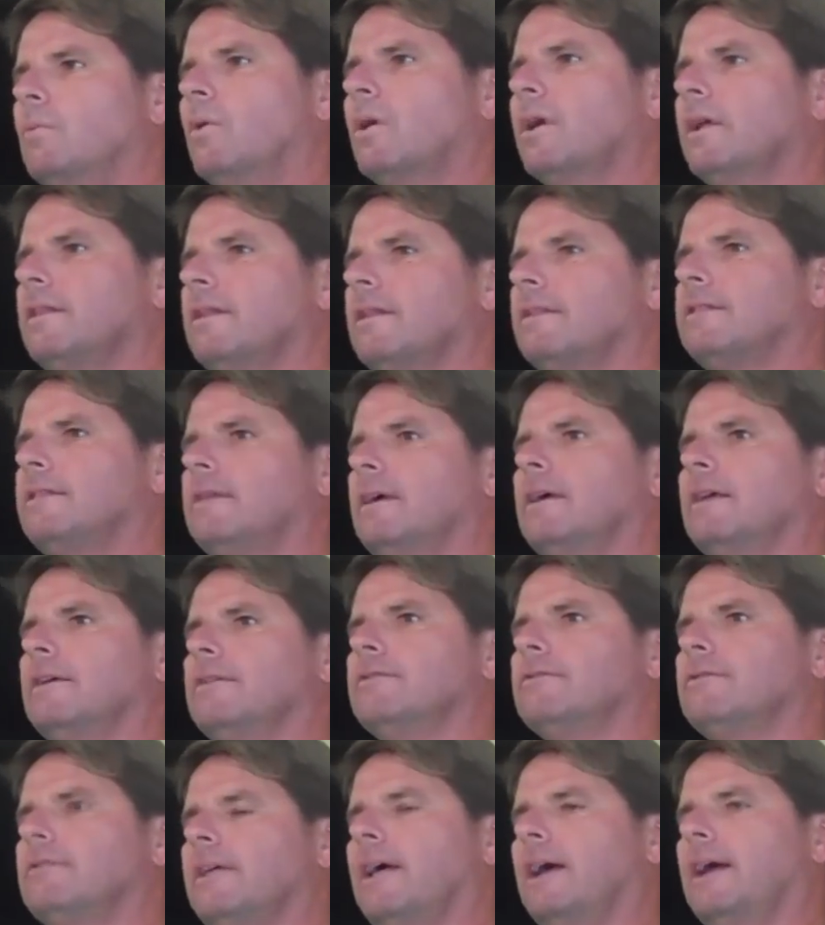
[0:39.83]
one of the
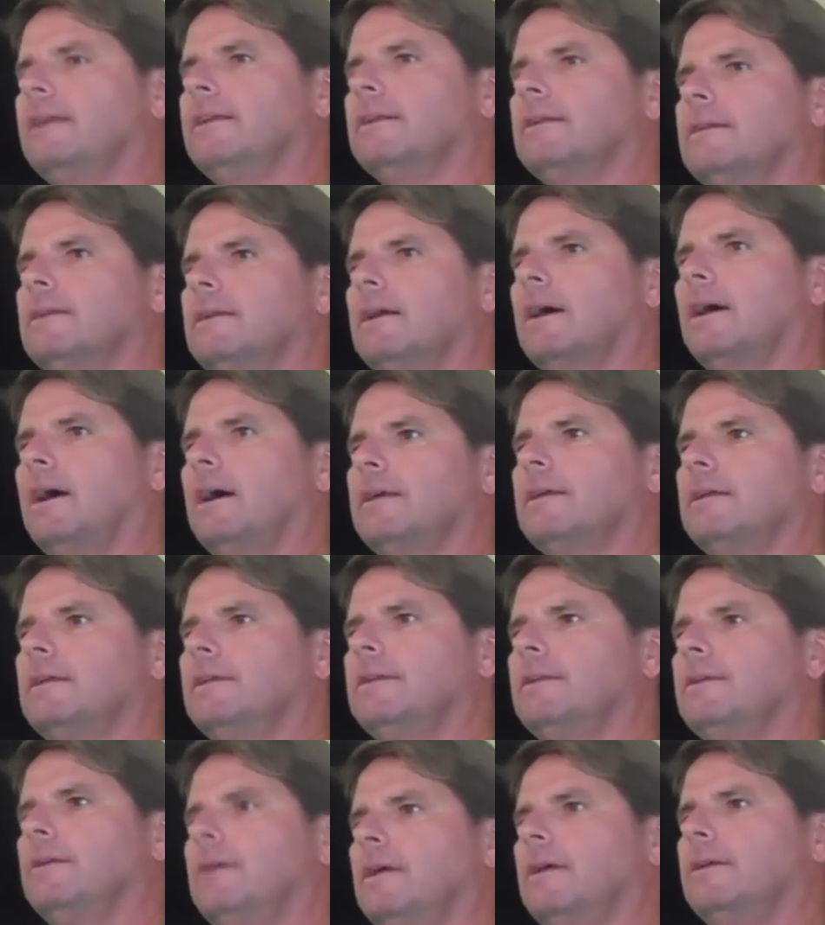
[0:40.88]
things that,
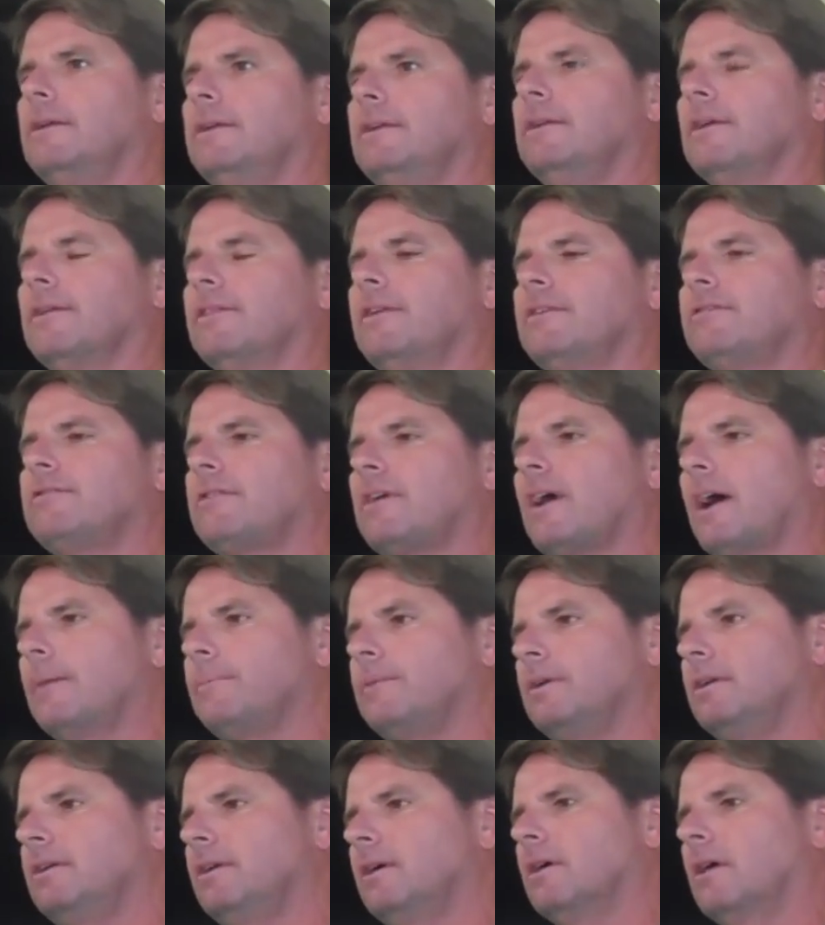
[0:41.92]
you know, this time
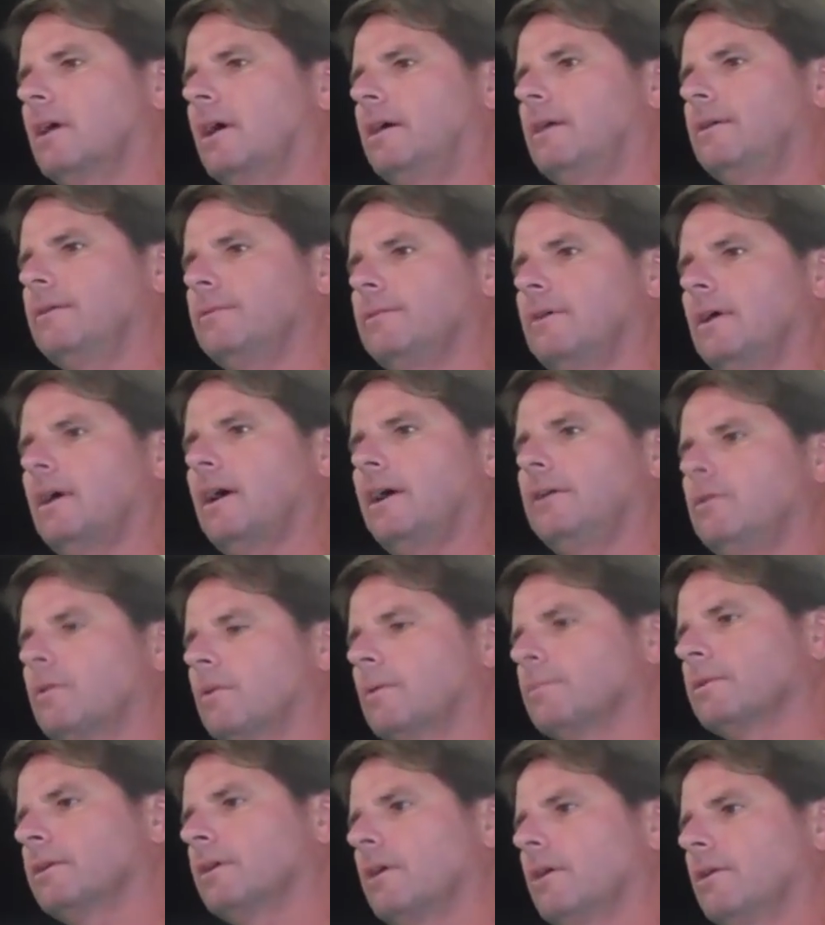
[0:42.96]
of year, I
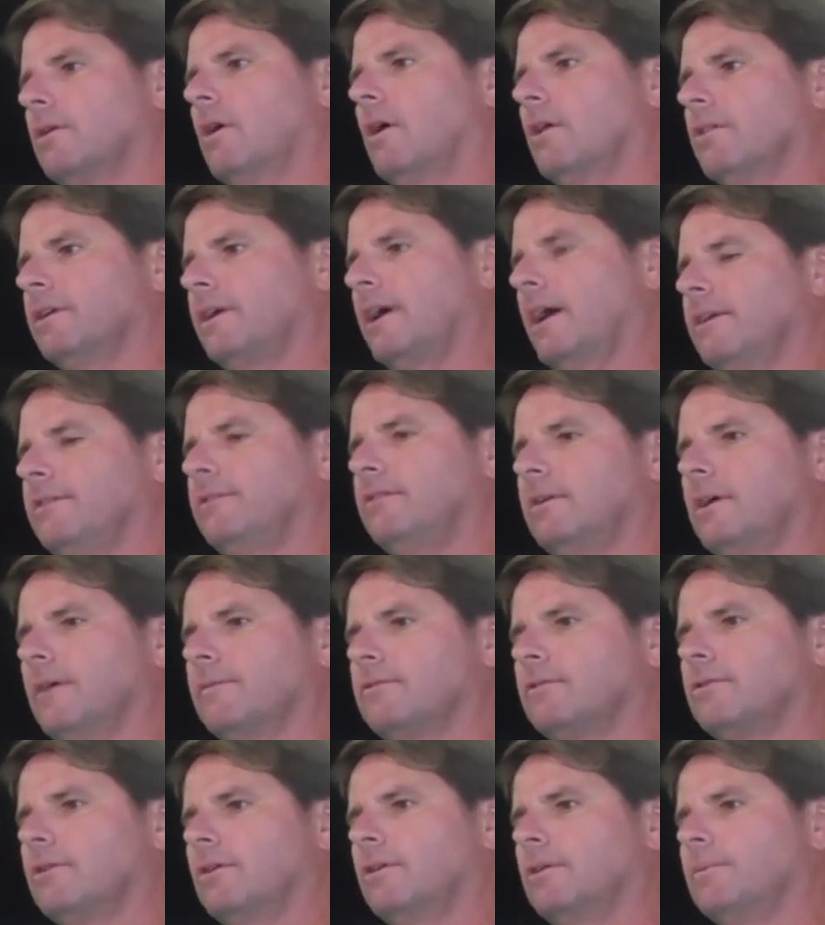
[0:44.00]
normally go to all the
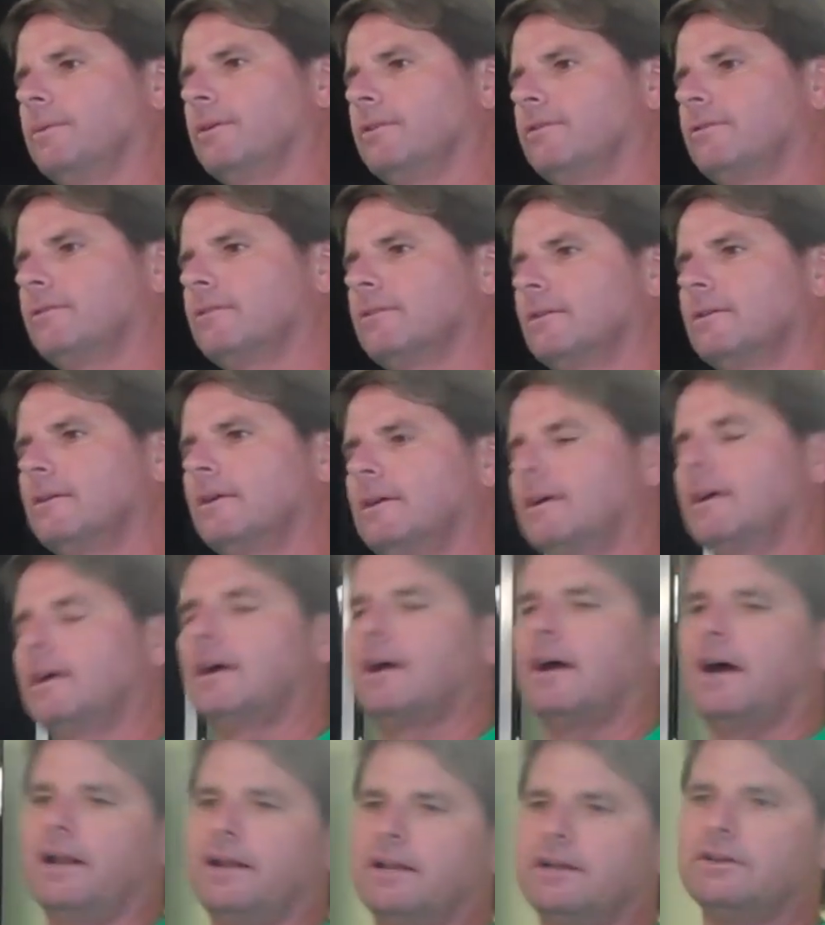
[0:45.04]
ITF tournaments.
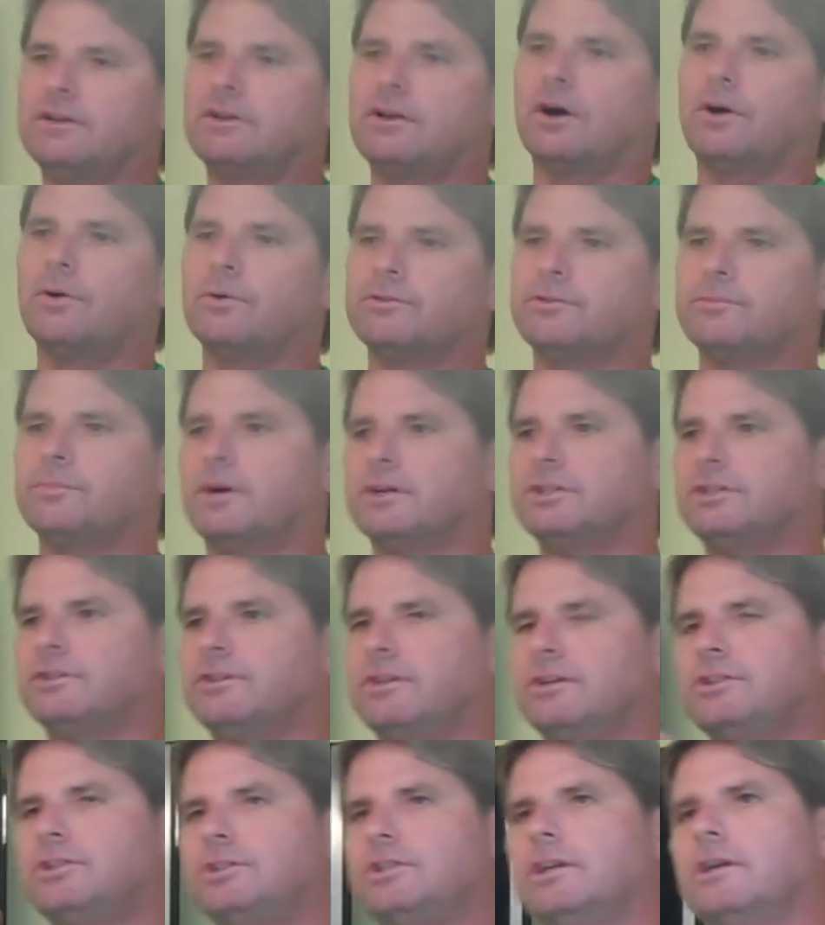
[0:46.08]
I didn't go as much
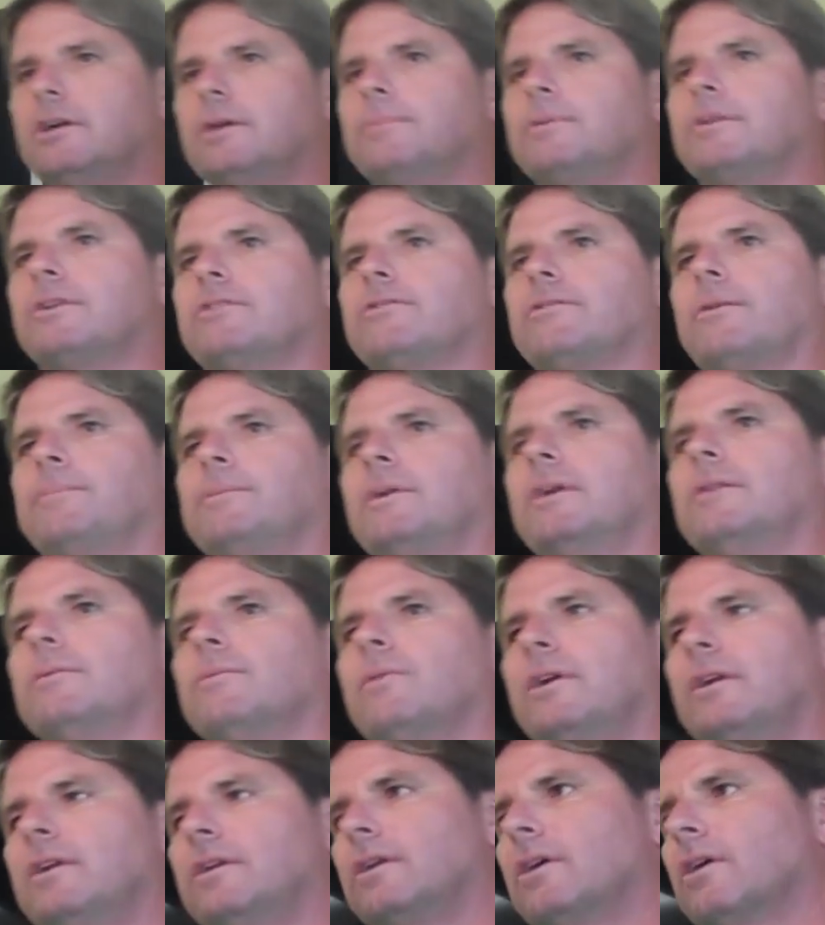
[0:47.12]
this year because I'm getting
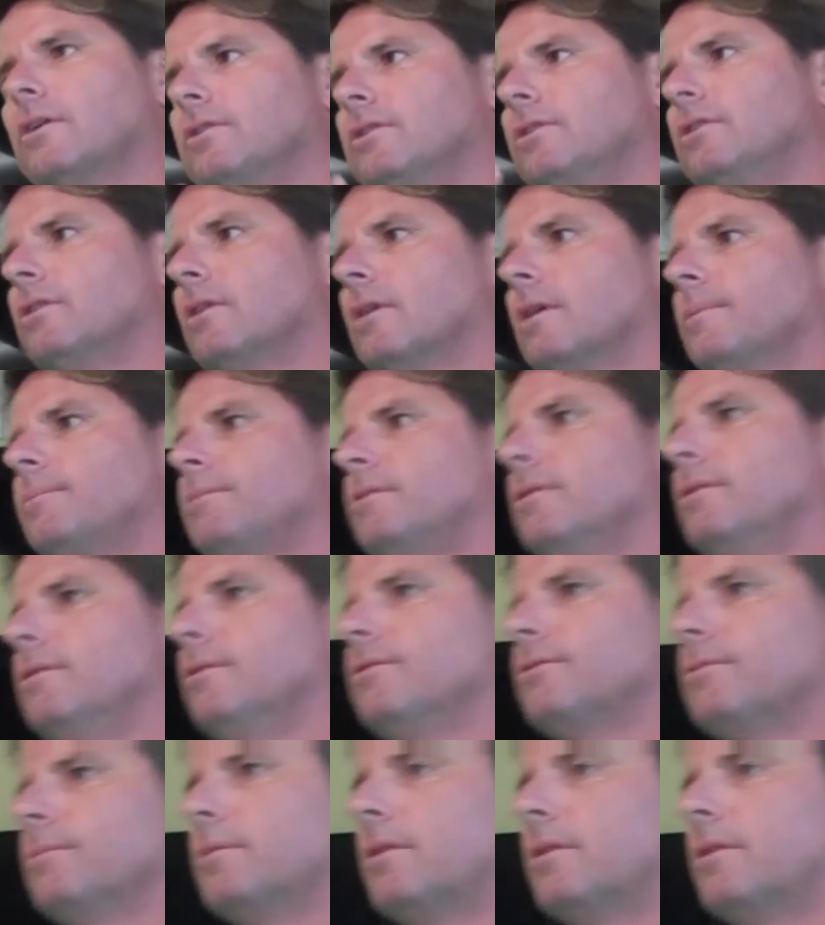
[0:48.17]
ready to go to Europe to do